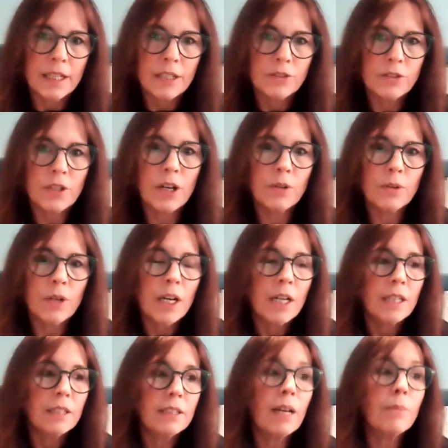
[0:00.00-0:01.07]
So
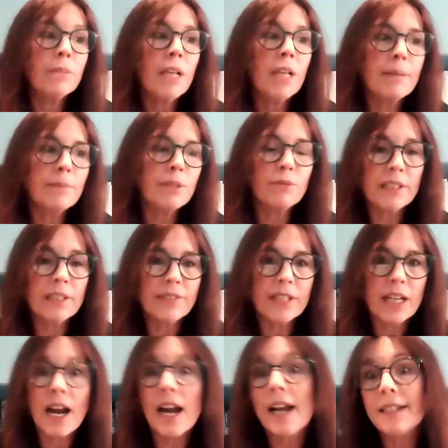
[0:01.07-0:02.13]
sometimes three of a
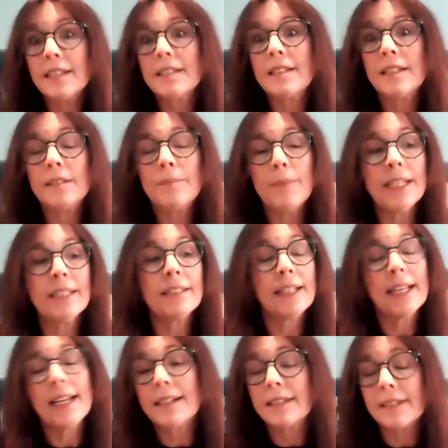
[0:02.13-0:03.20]
kind is an
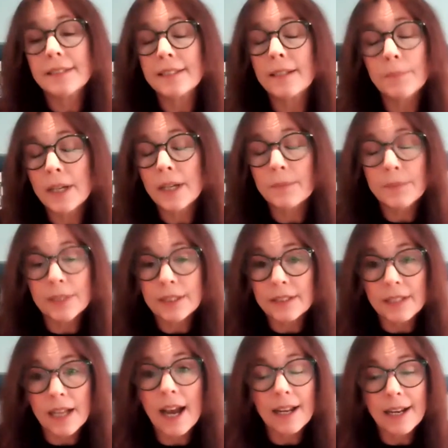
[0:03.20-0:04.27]
amazing hand, and sometimes it's
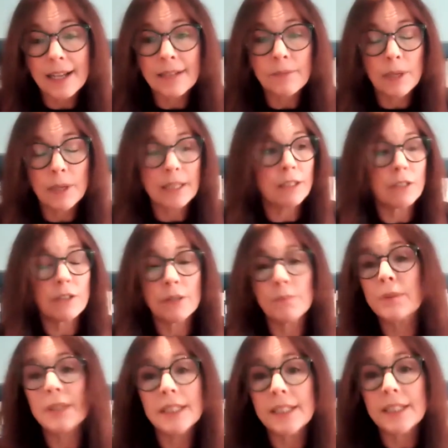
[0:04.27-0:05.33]
not. It
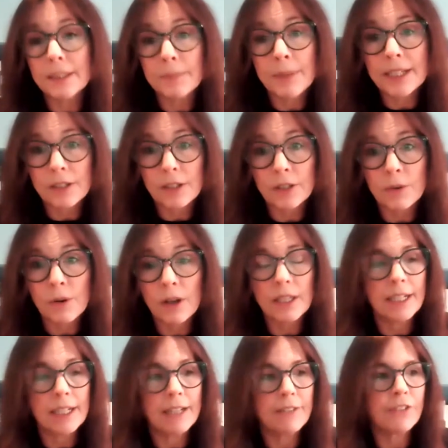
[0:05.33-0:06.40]
completely depends on the
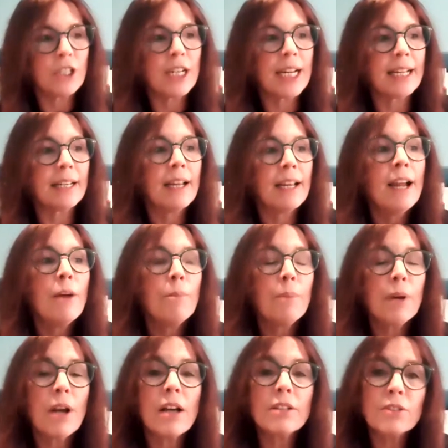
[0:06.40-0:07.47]
quality of your hand.
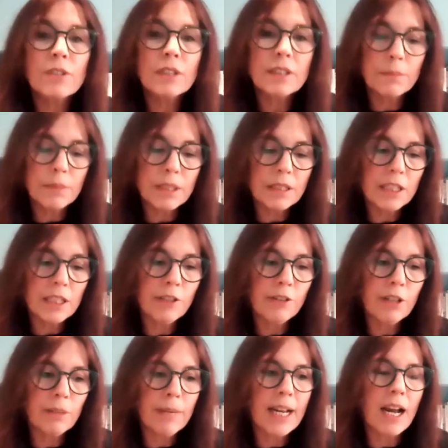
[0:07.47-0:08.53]
But also, as I'm
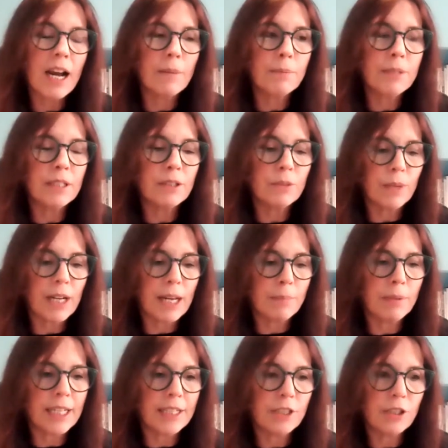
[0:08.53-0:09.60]
considering my options when I
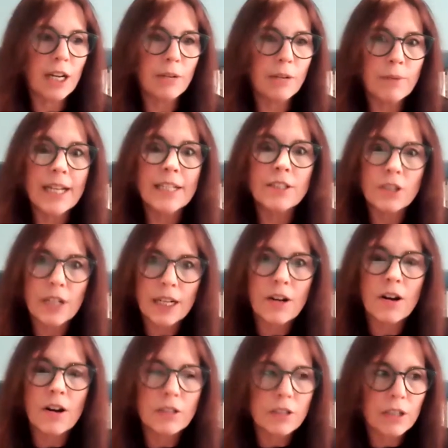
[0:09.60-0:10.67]
play, should I raise, should I
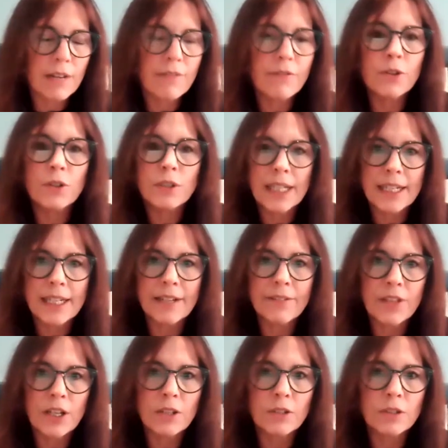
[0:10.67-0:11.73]
call, should I fold, any of
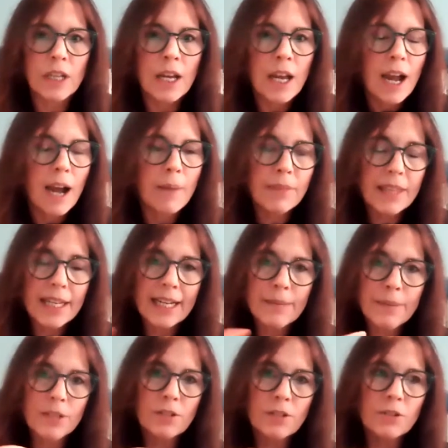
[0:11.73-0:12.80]
those, I'm thinking
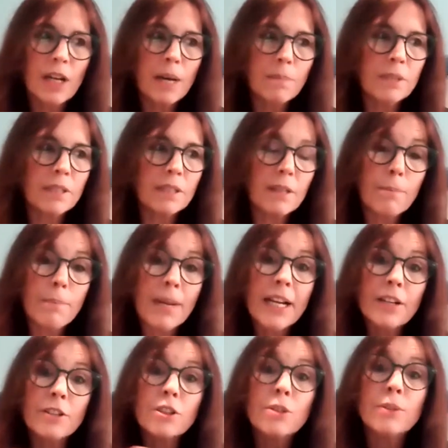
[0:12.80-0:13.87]
about those options
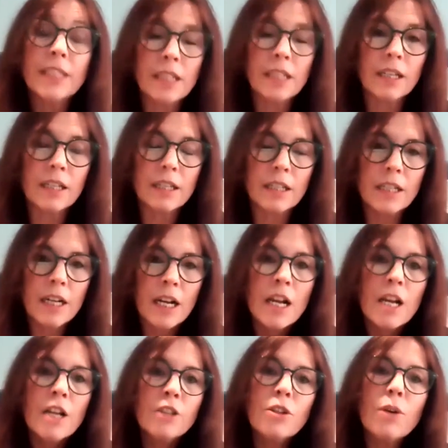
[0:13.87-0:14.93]
compared to each other.
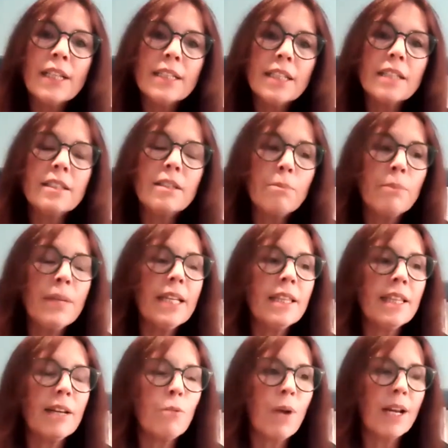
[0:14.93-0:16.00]
So it doesn't mean
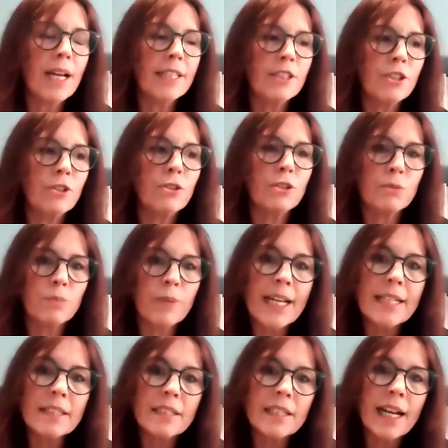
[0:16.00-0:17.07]
that when I choose to
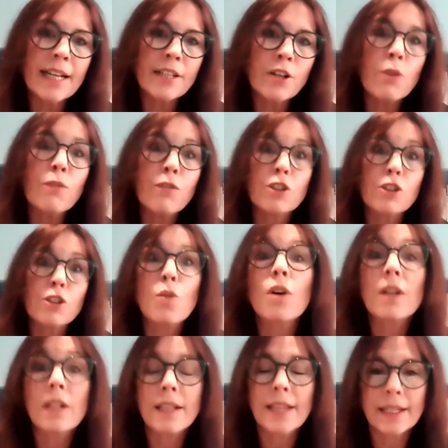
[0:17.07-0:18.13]
raise that I know for
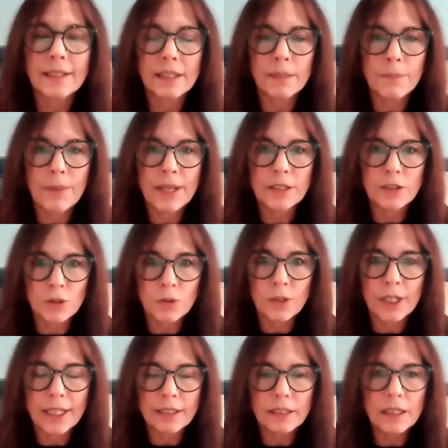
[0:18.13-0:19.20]
sure that that's the best
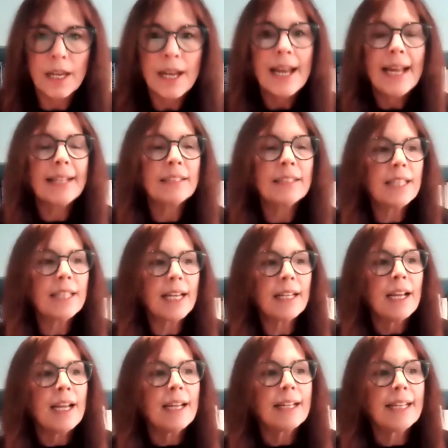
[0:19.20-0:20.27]
choice. It's that
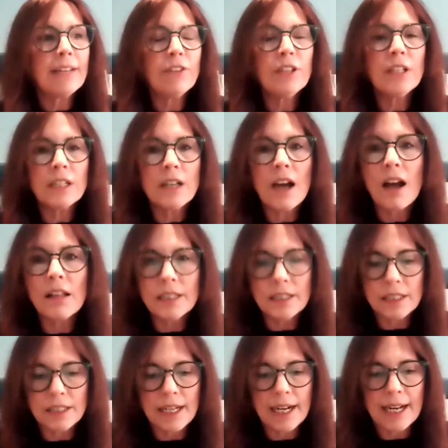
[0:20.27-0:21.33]
given the
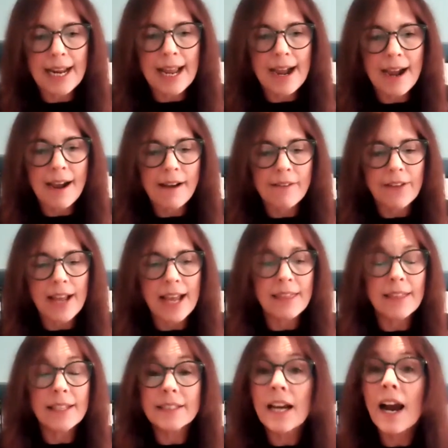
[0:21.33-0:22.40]
knowledge that I have
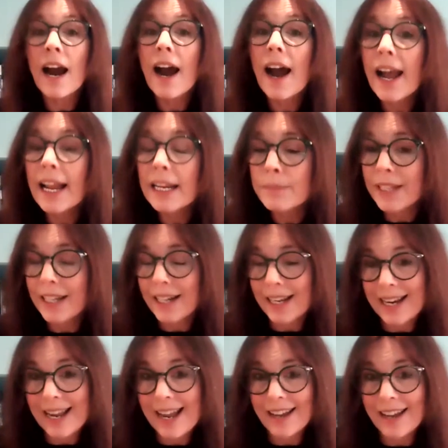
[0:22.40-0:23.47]
and the time that I
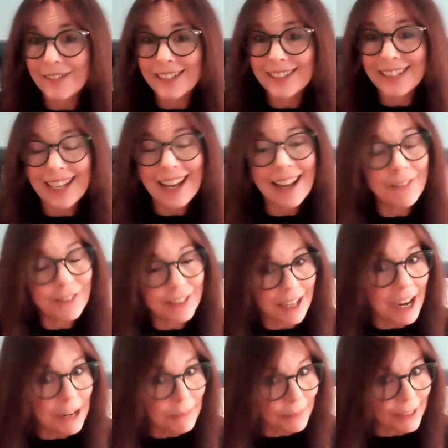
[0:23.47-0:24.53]
have, because I have a
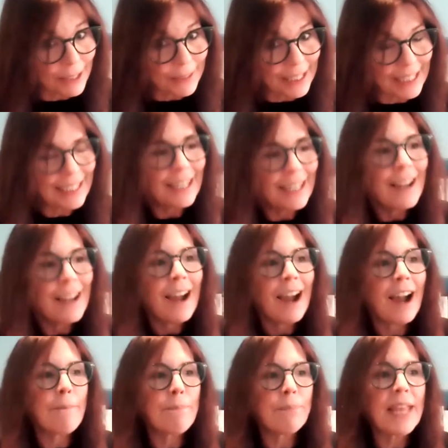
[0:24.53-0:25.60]
time limit,
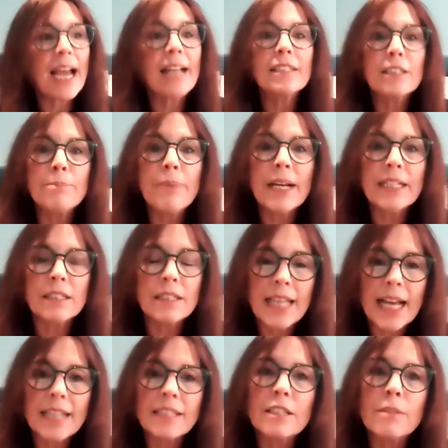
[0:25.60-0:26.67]
that's
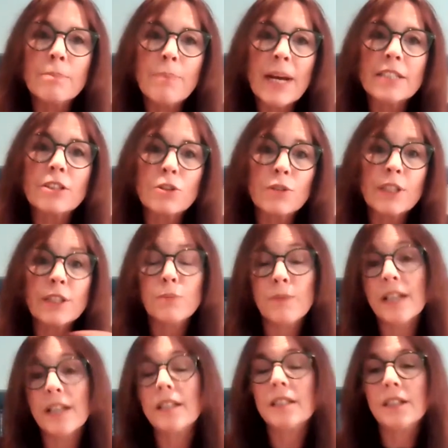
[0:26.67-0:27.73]
the best choice
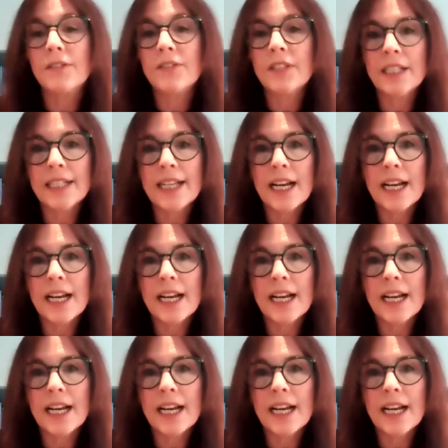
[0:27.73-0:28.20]
relative to the